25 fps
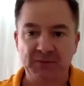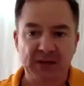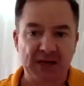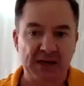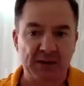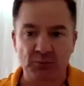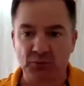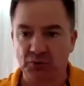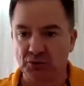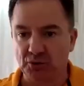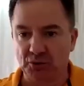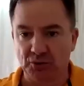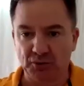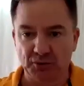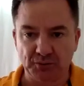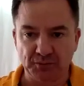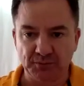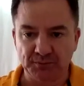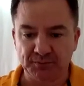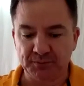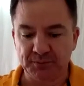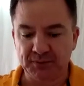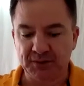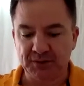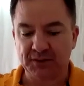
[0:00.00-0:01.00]
And we'll
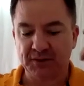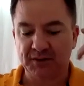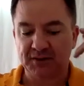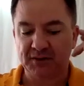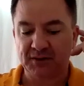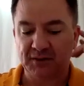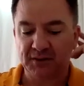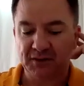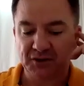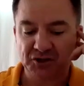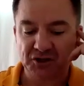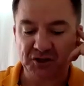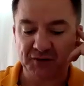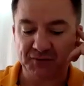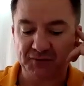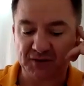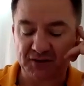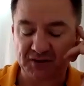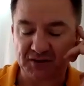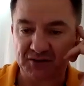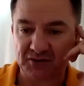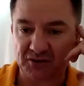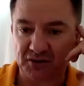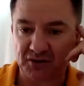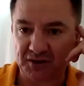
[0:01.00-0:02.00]
all shift
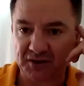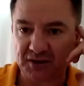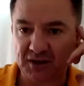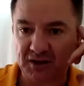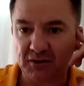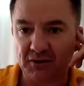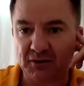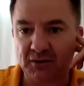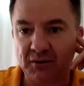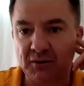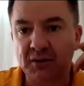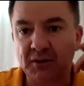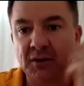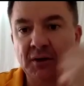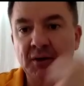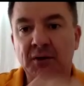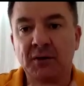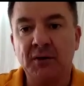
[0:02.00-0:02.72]
and slide there. And